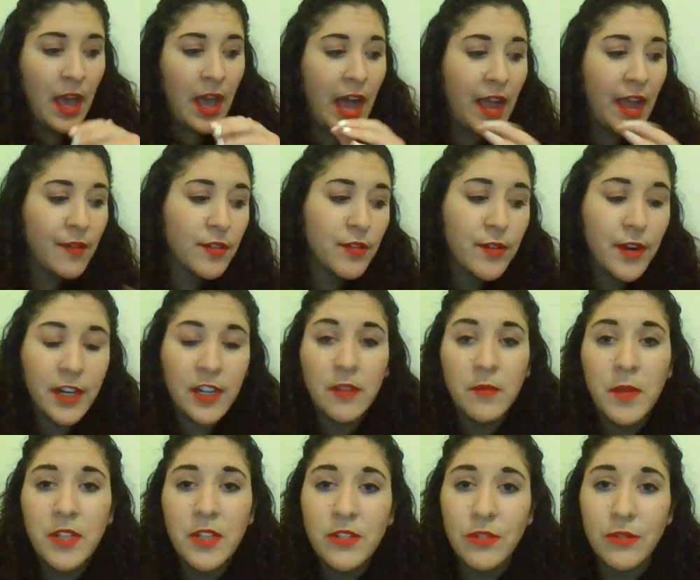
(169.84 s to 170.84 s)
I would
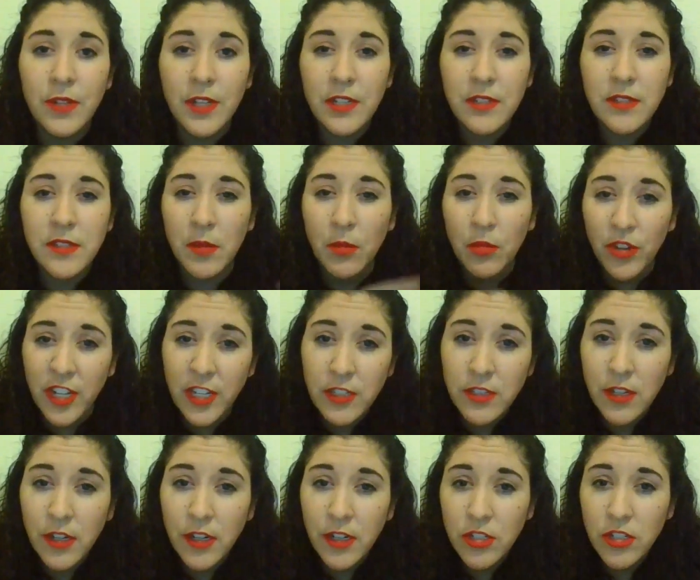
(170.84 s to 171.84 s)
recommend doing some
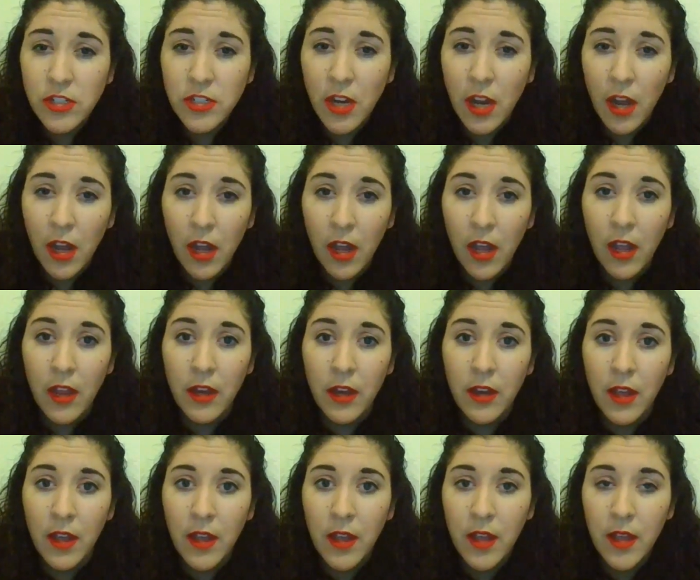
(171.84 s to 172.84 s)
research
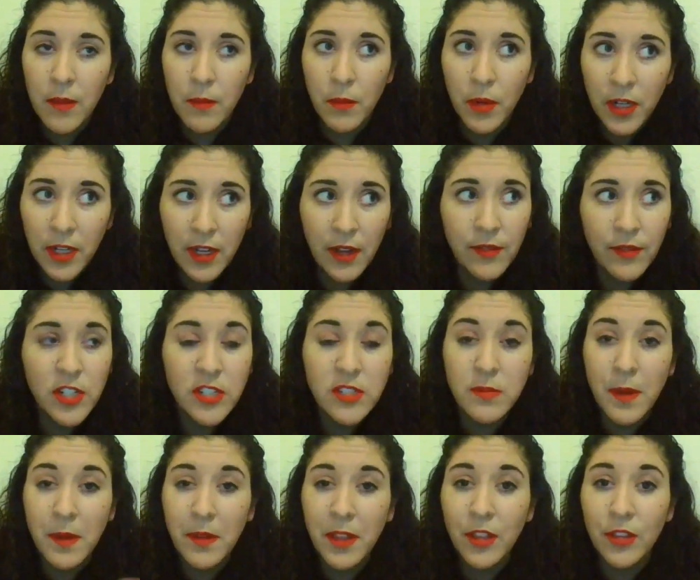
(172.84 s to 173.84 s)
on book covers.
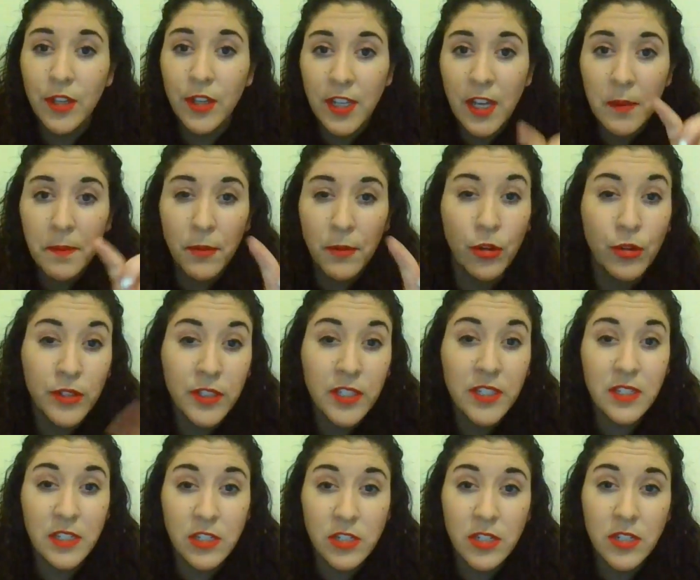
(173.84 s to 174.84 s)
Maybe look up old
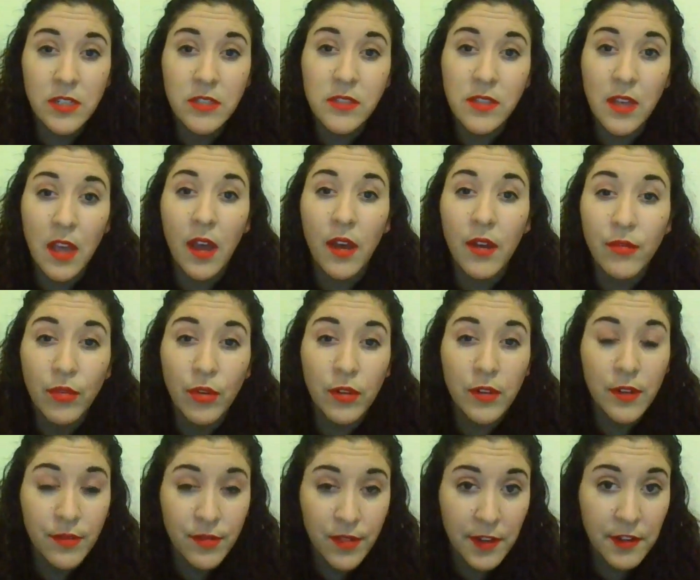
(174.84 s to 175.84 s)
editions of
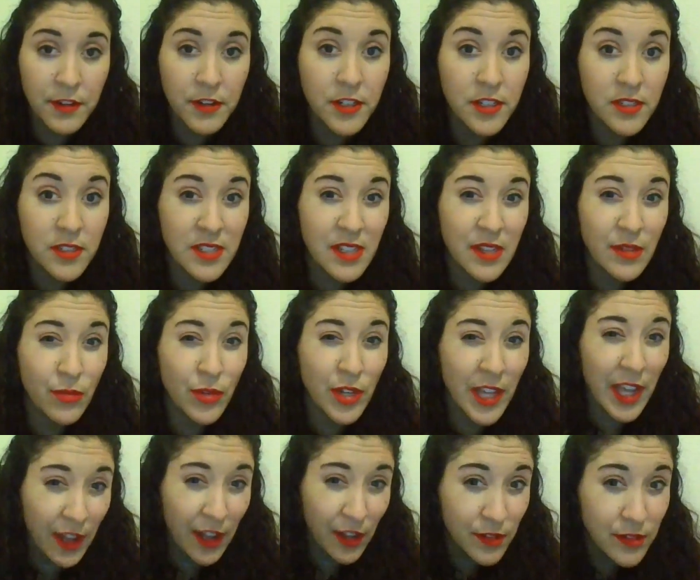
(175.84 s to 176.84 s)
Roll of Thunder to see
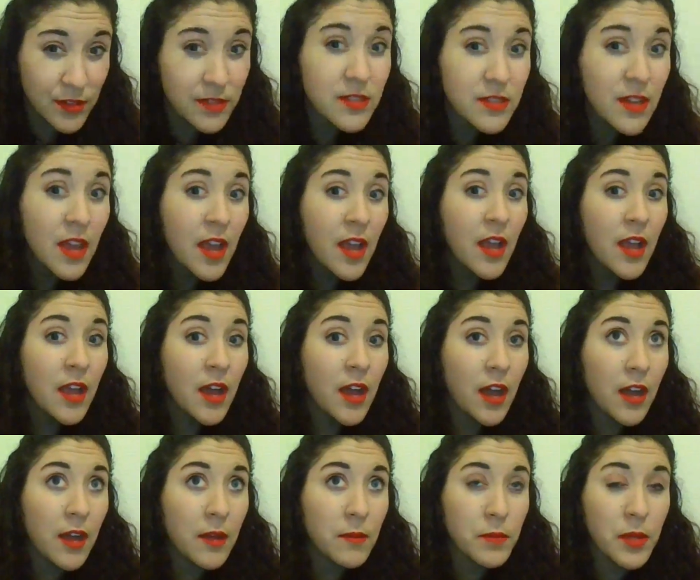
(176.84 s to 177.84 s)
what else
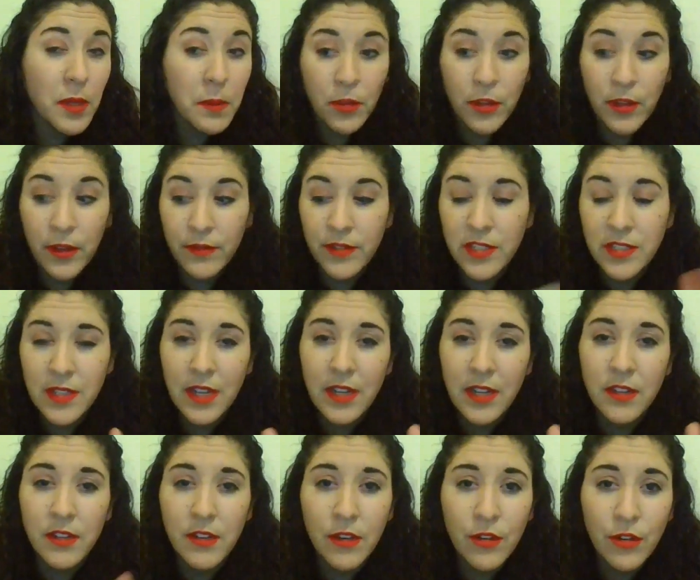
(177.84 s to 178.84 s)
people have
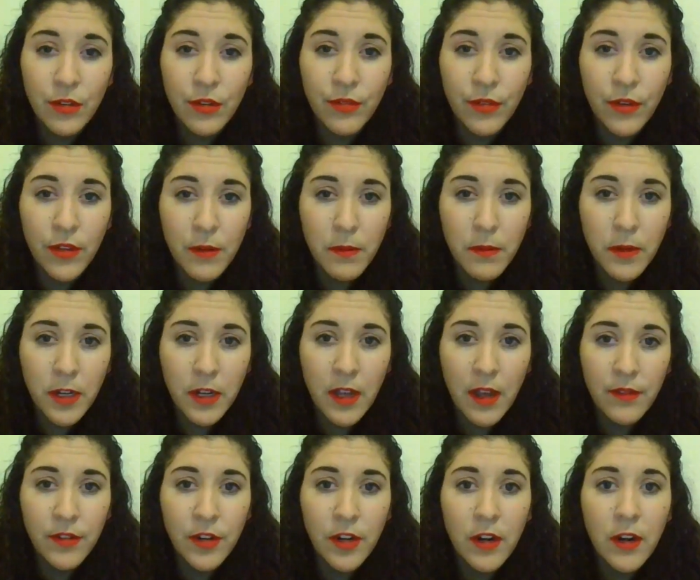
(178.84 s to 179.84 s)
decided to do for their book
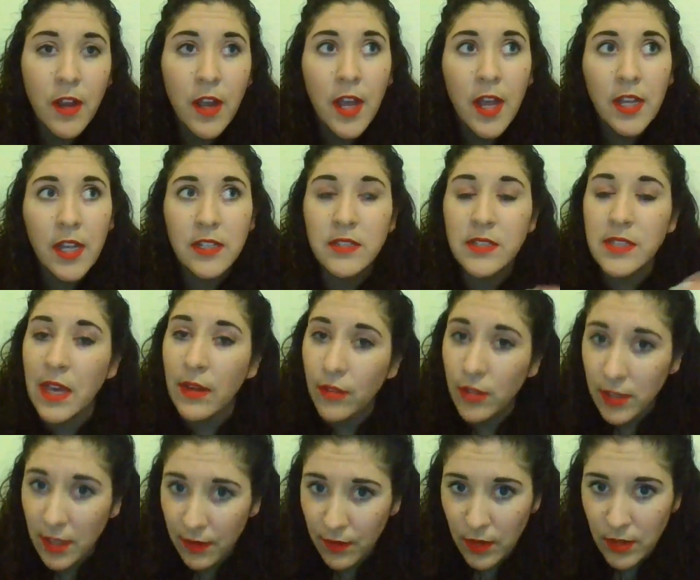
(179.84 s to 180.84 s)
cover, because that
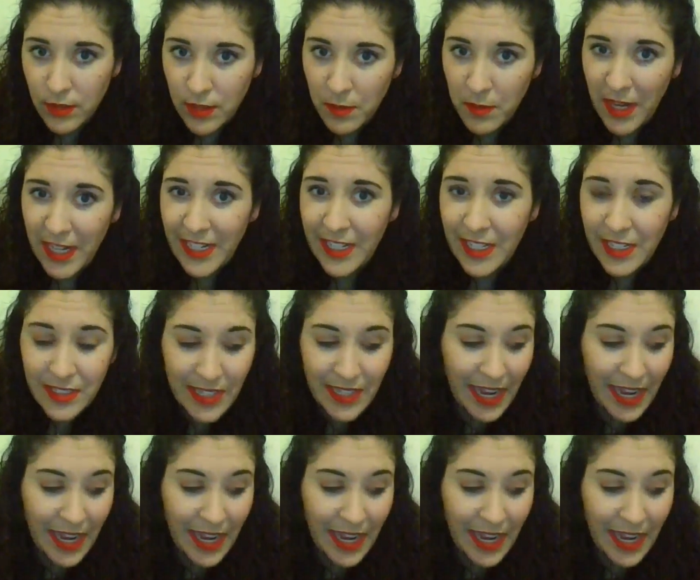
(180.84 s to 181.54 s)
will give you some ideas.